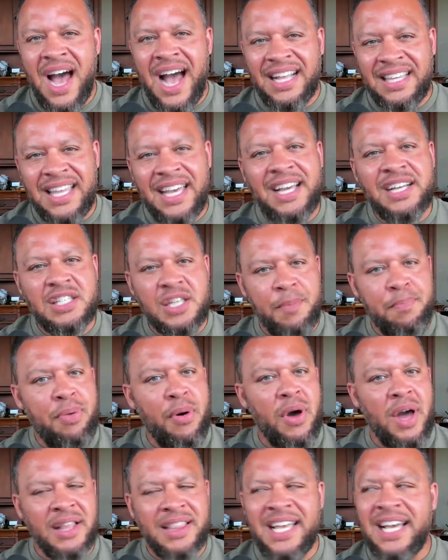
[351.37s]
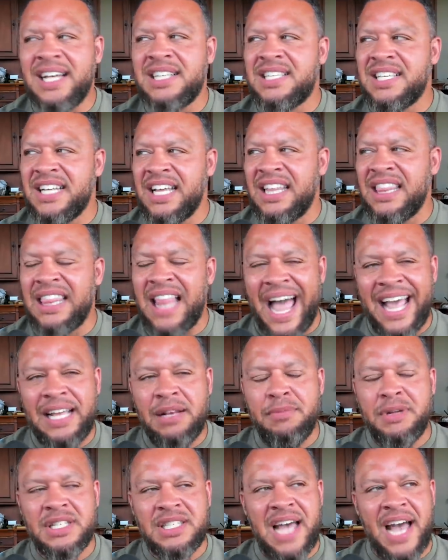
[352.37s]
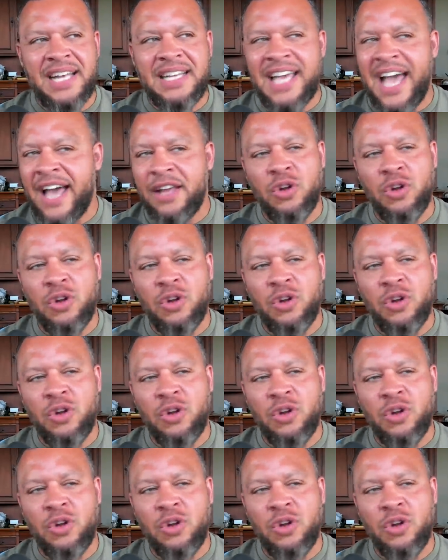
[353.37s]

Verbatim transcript: I think it's an enlightenment idea.